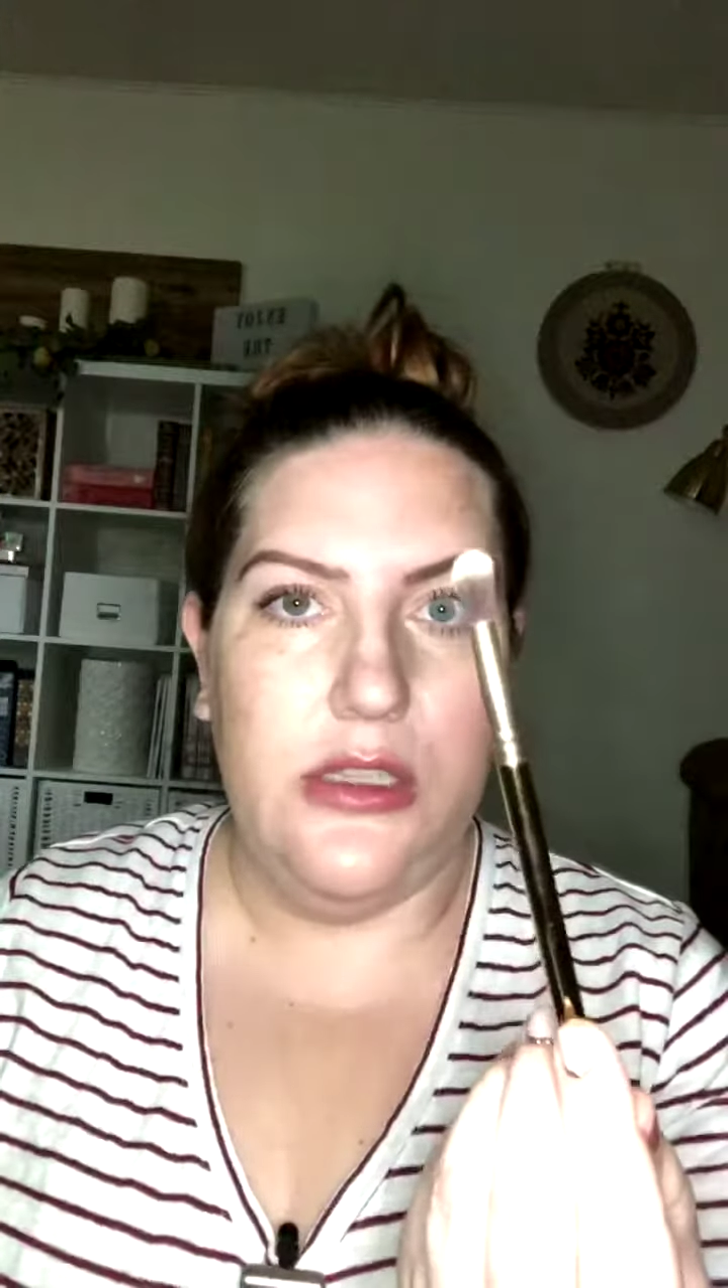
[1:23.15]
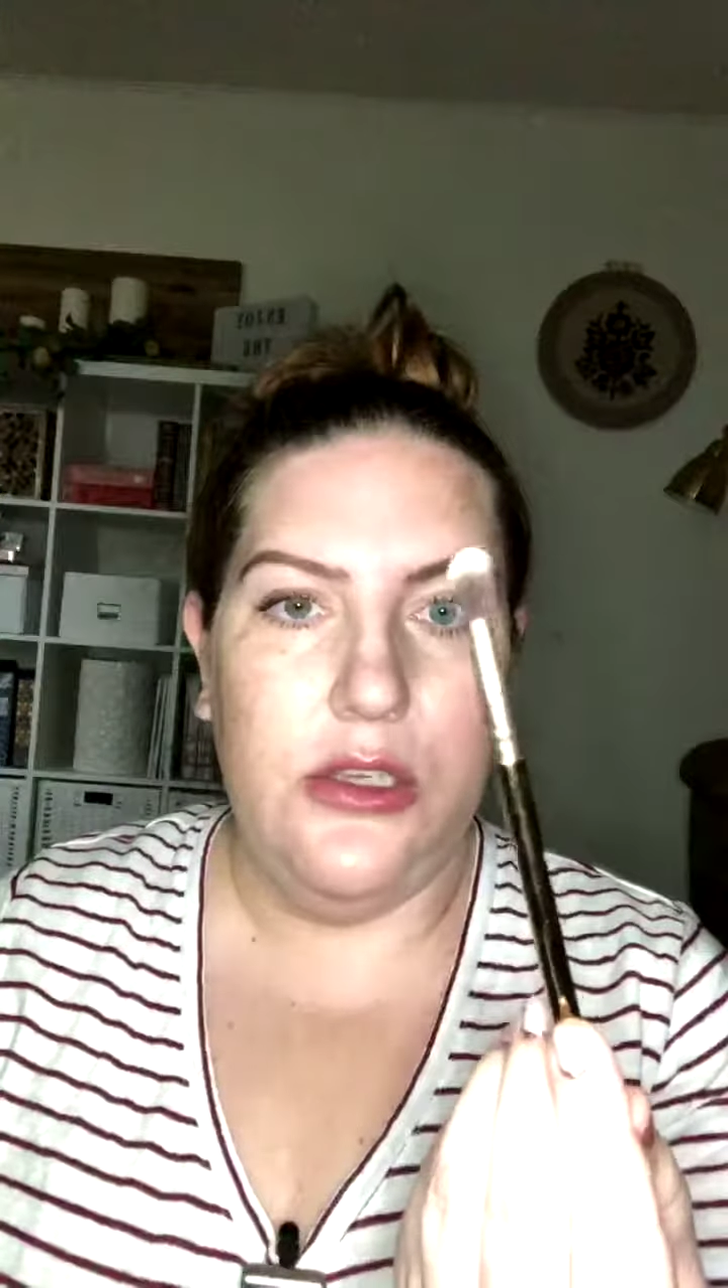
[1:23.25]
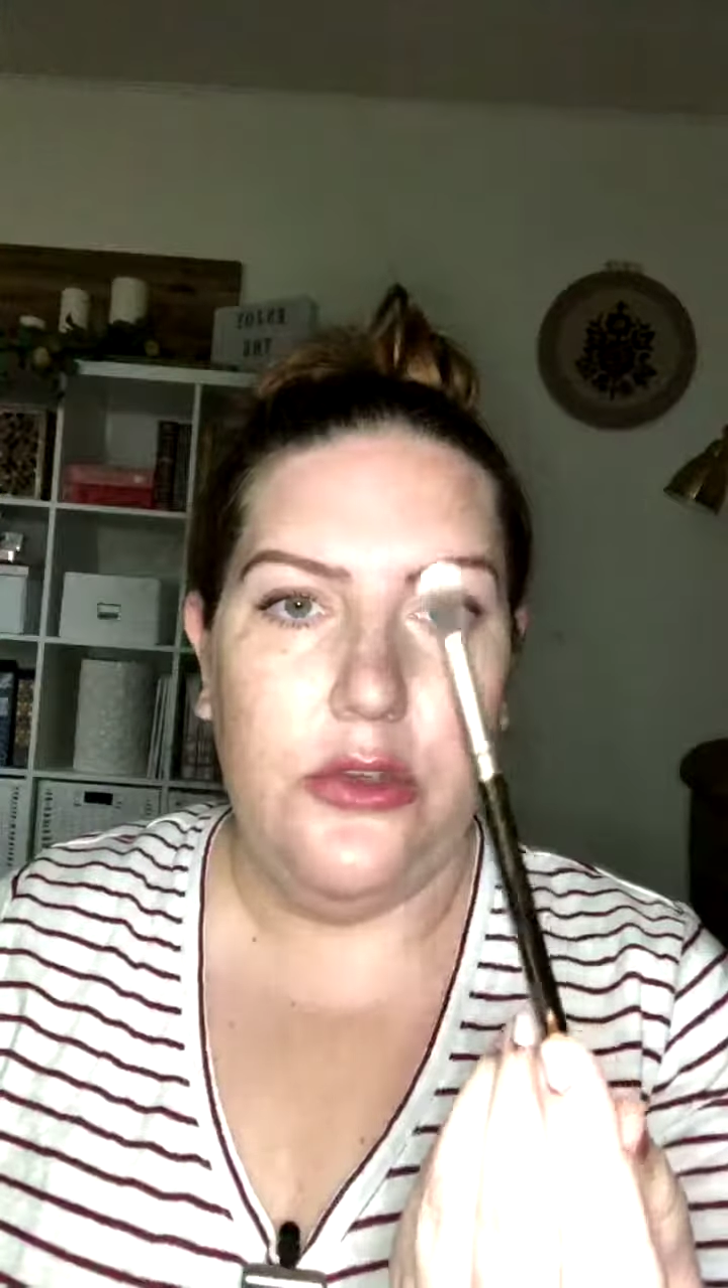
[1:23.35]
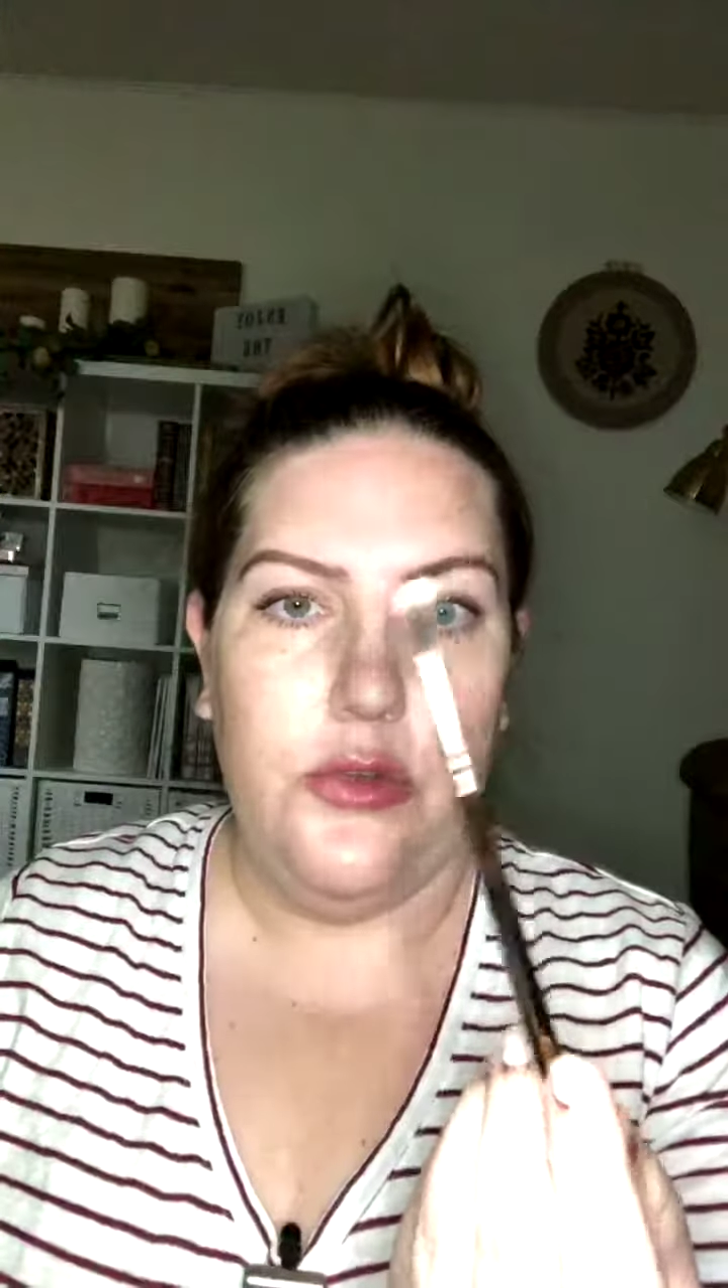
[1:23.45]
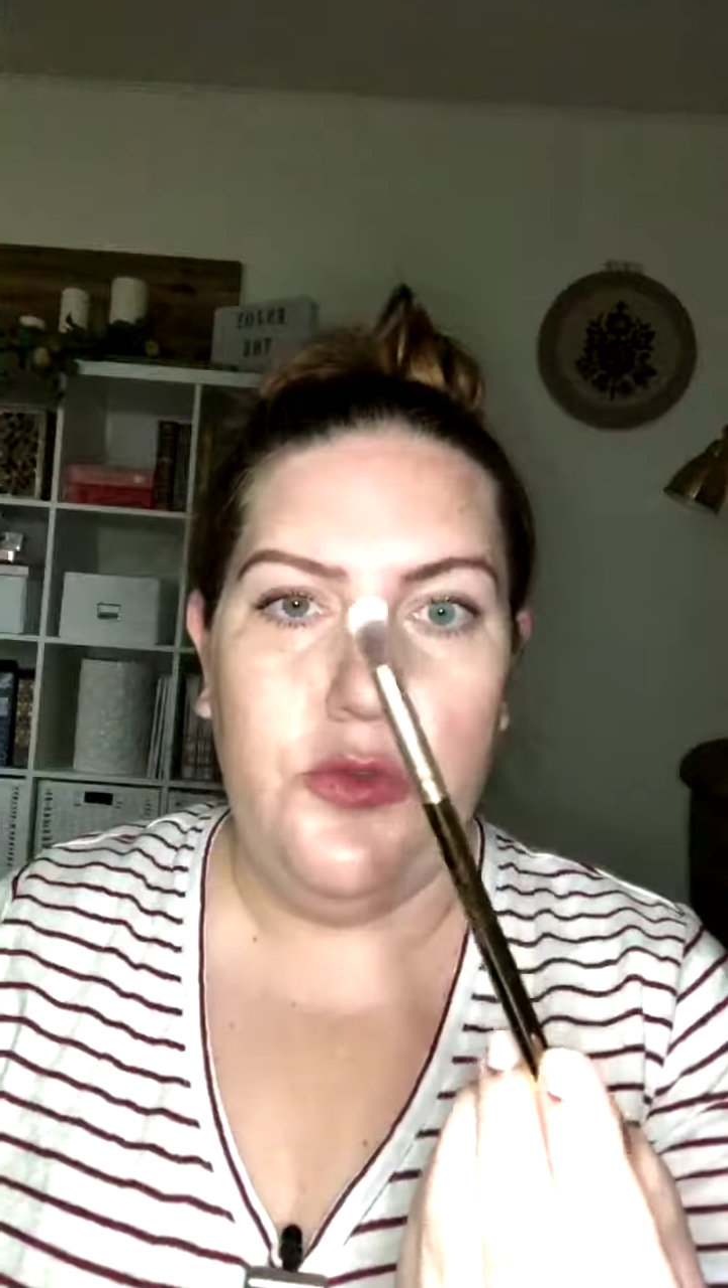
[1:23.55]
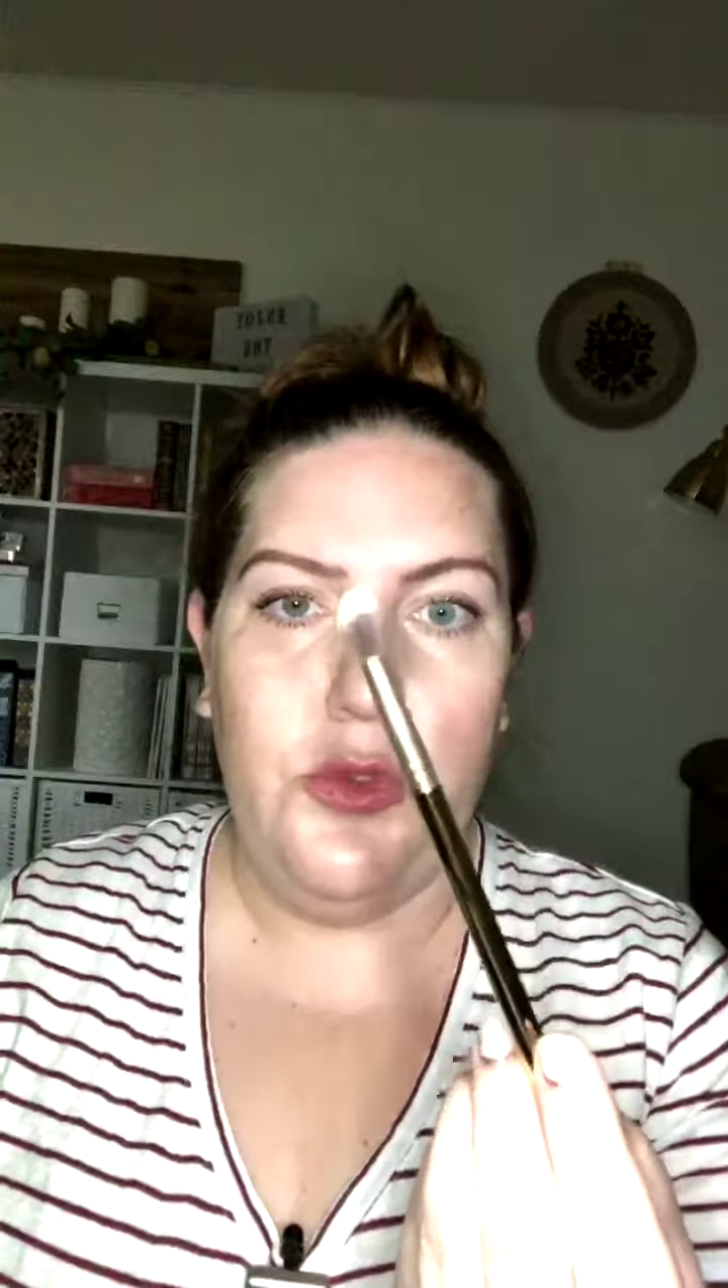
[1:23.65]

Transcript: a little